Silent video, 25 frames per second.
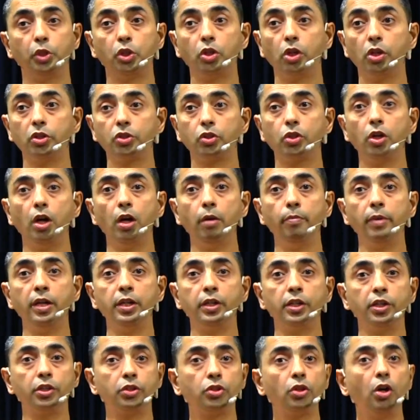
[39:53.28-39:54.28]
Because
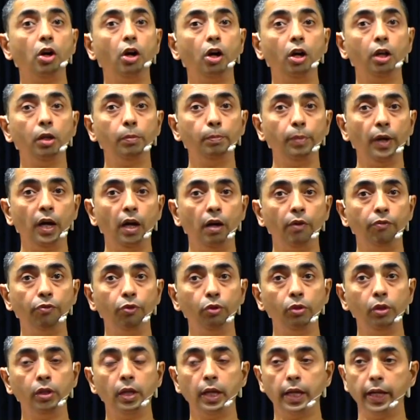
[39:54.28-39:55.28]
government is all
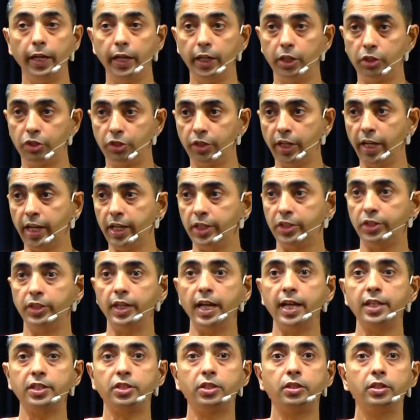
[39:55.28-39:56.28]
powerful, it
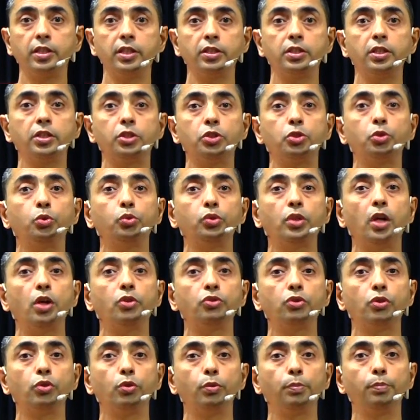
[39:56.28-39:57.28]
says yes, this is
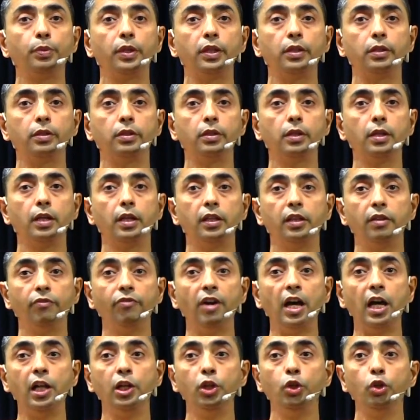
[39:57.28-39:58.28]
2,000 rupee.
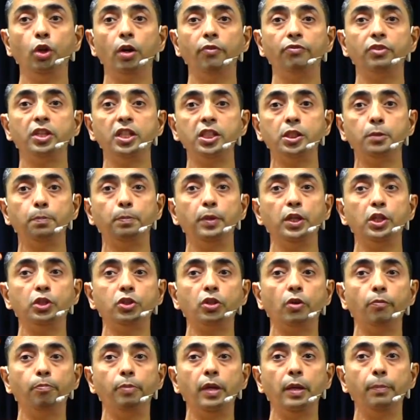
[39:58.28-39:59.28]
The value of this
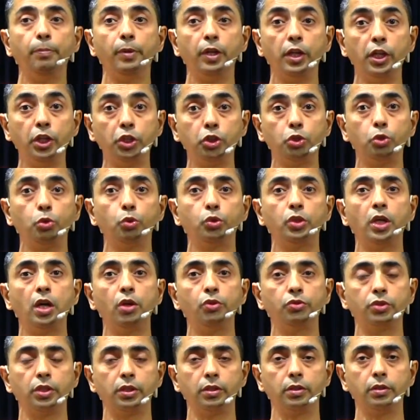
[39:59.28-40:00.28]
piece of paper is
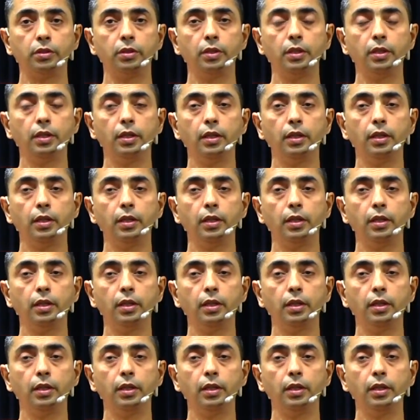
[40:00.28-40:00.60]
2,000.